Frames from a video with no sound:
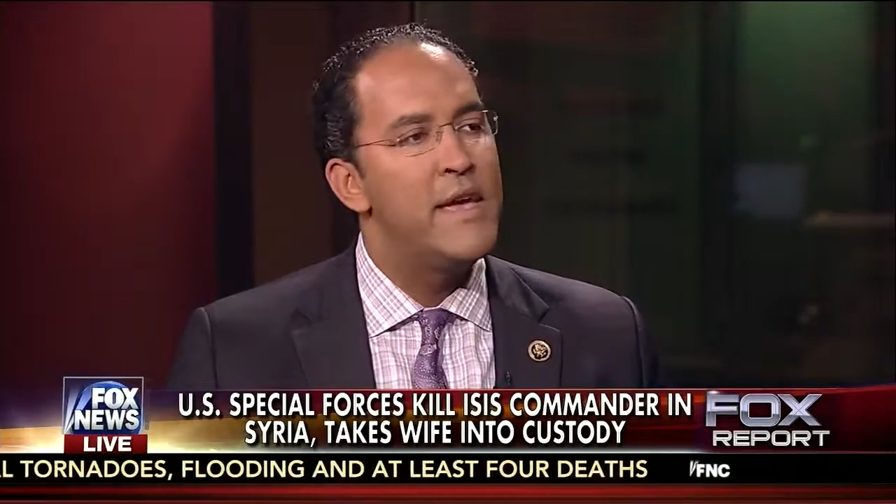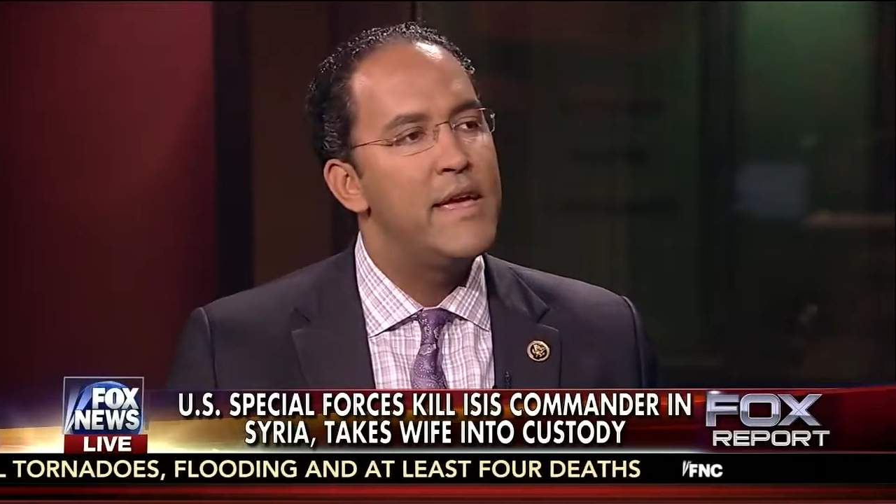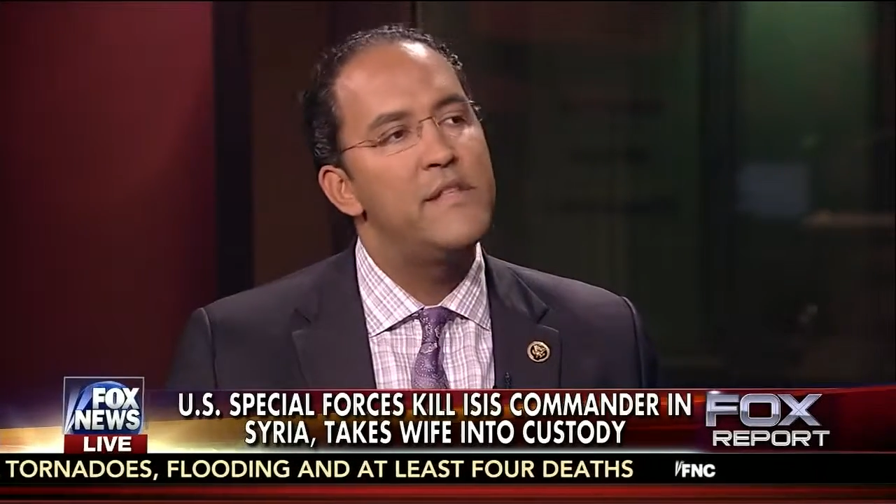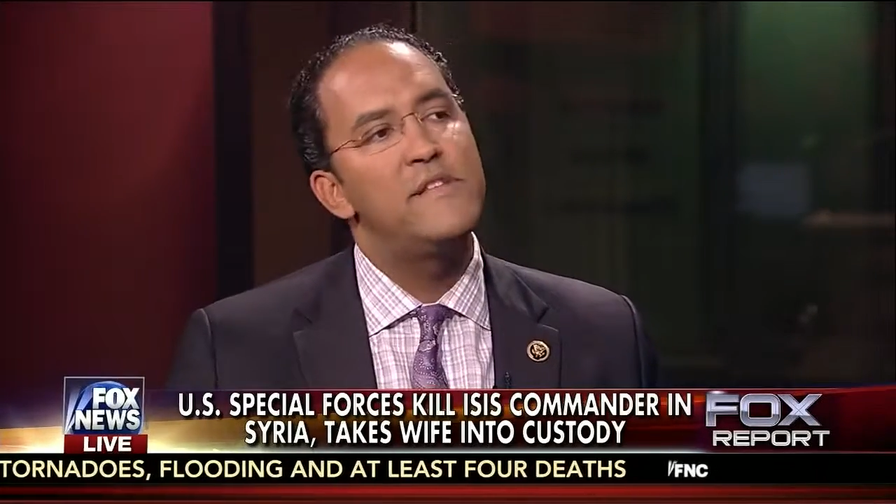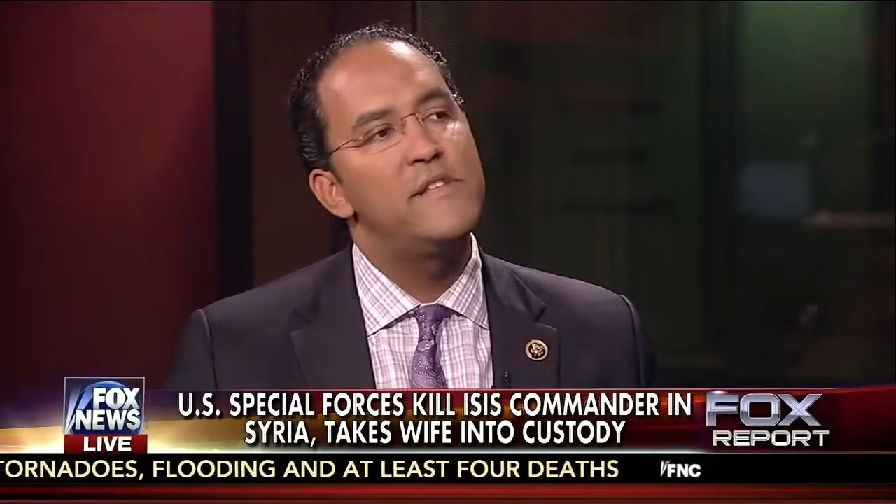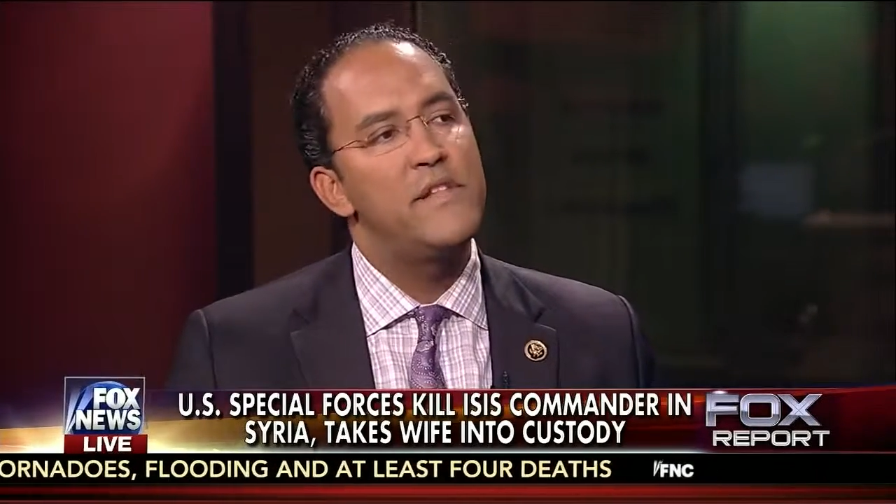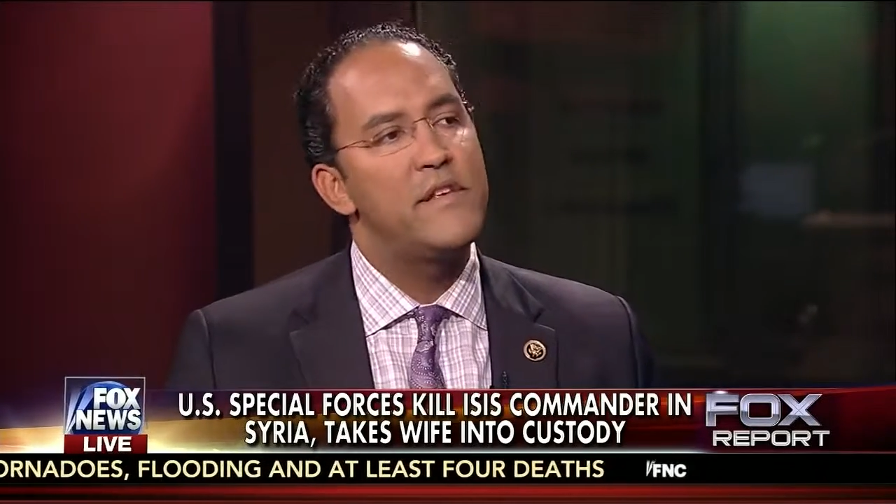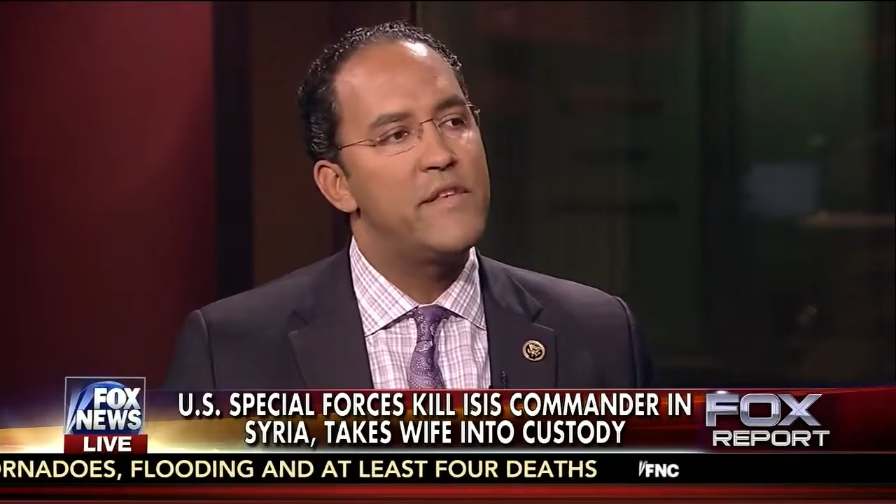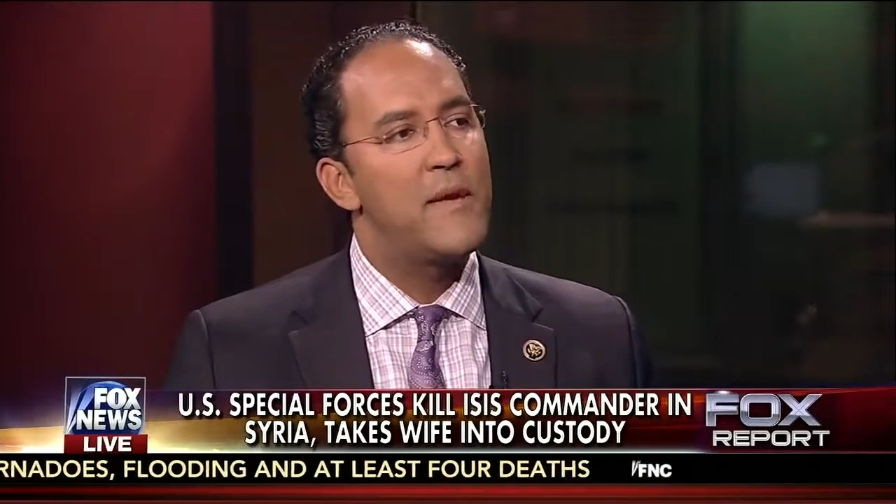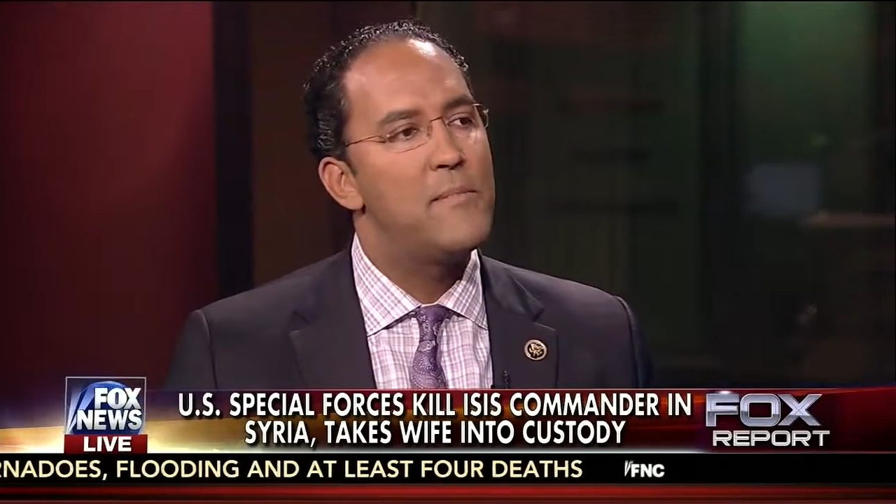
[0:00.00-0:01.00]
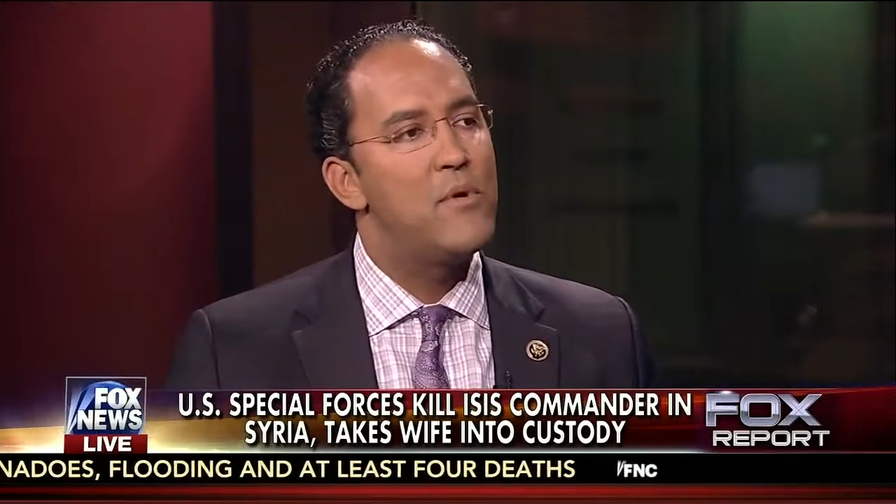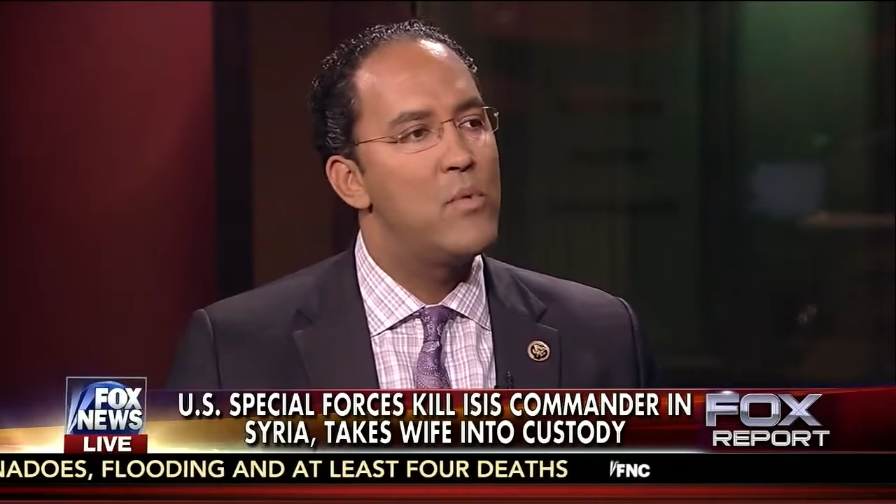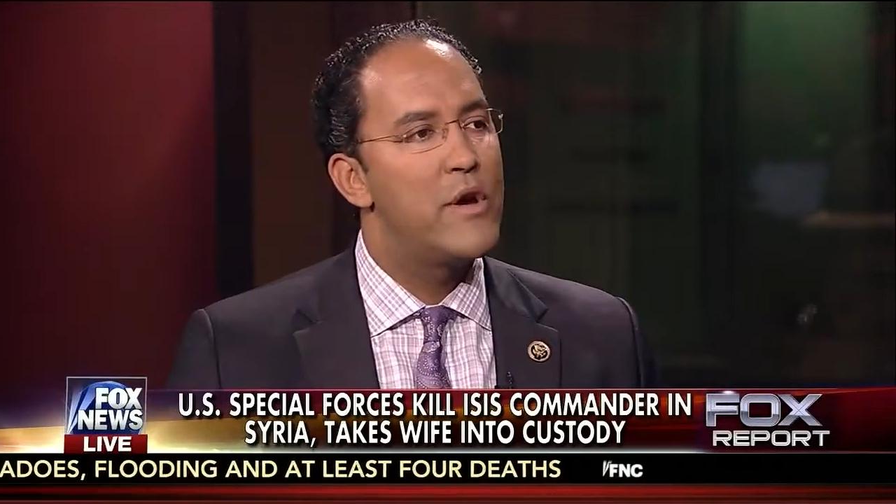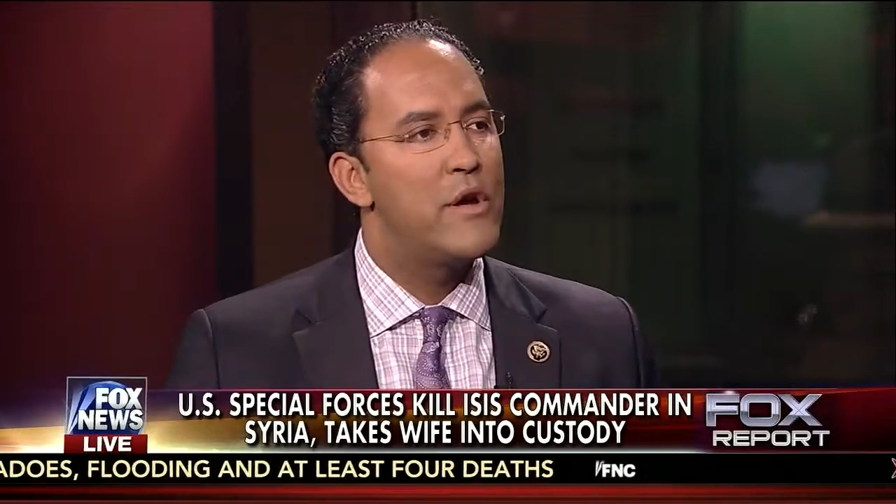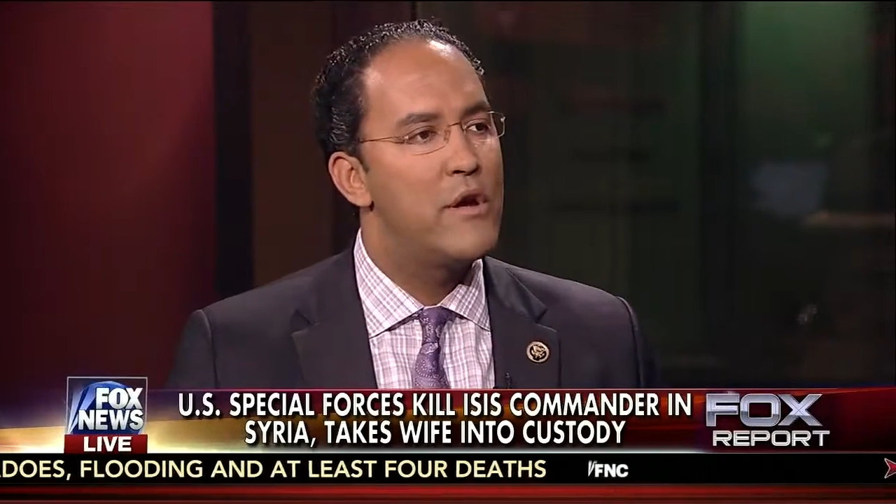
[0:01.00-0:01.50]
this is an example
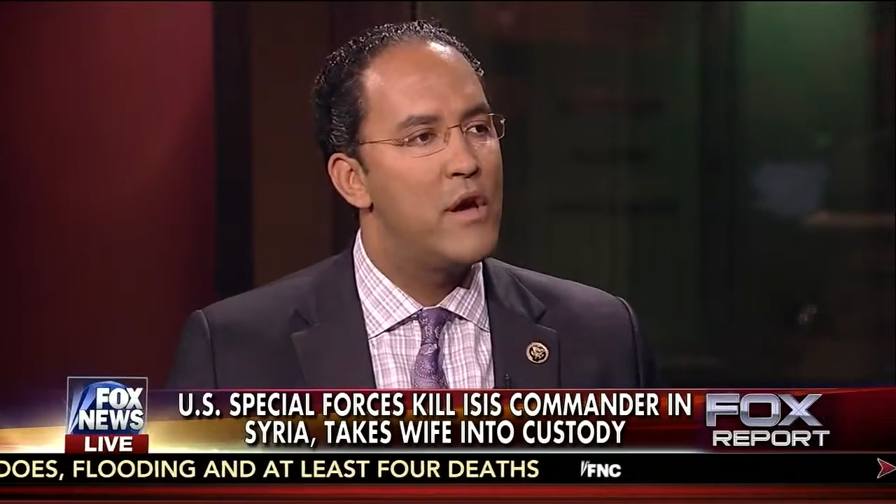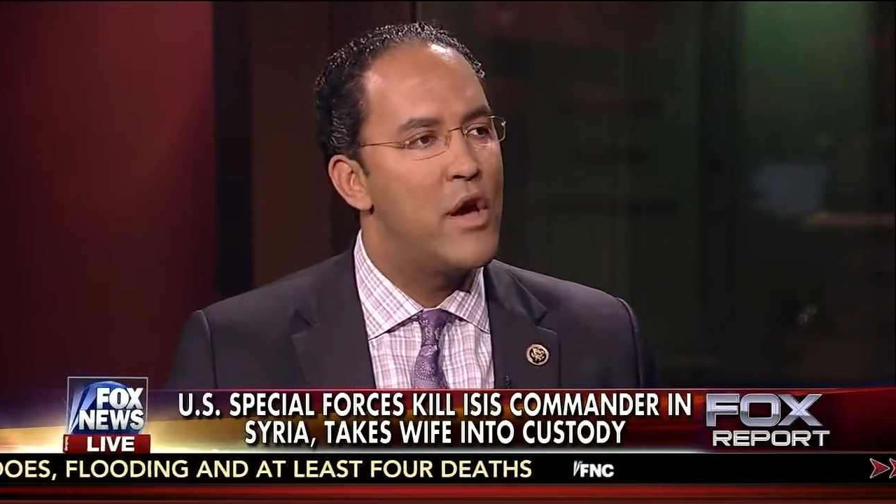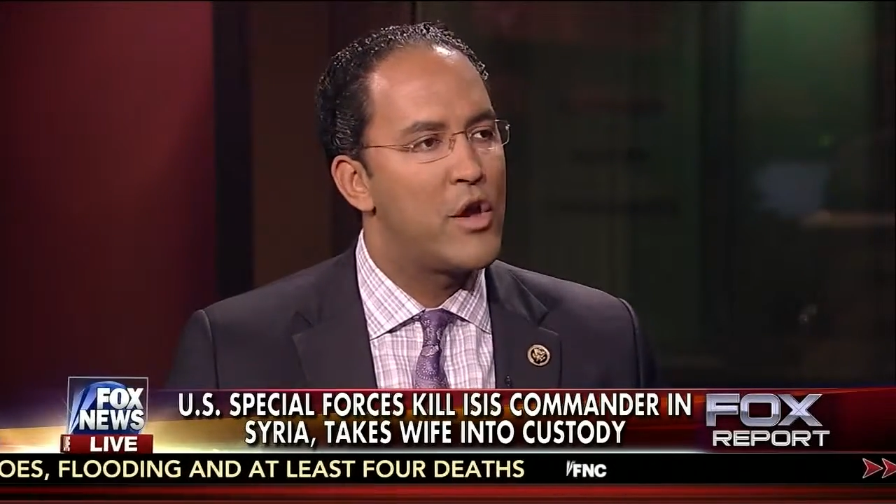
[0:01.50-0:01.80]
where uh,